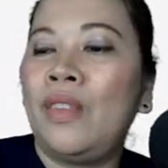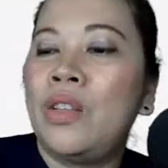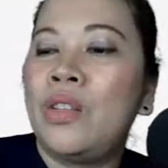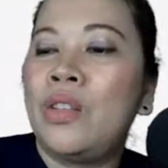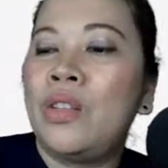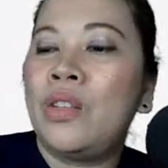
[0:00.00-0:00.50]

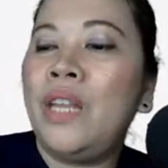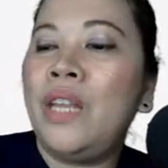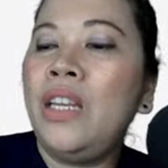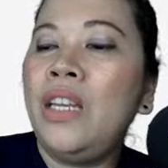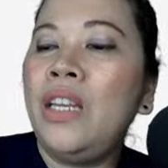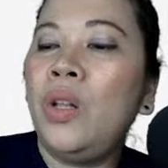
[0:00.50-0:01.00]
So
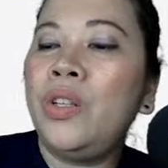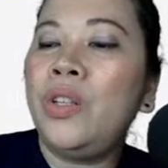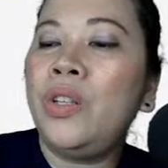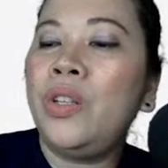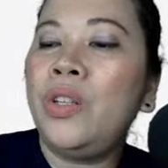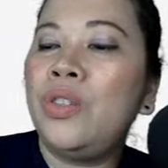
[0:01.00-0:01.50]
then all you
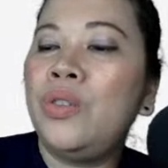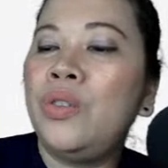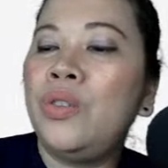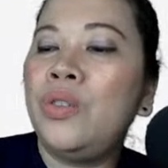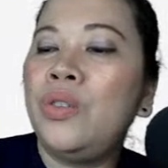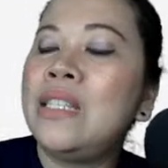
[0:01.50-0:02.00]
need to do
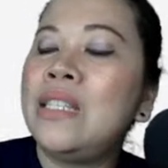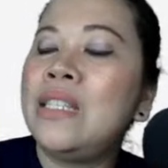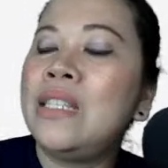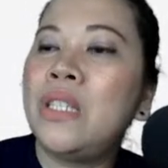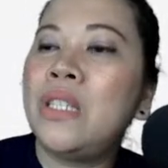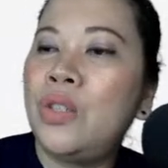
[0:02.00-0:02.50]
is
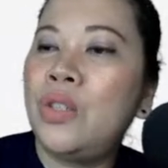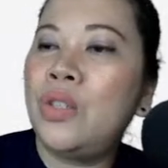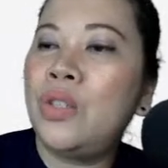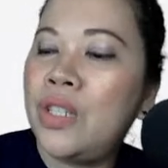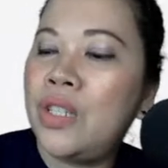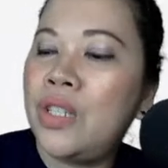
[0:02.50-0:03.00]
substitute.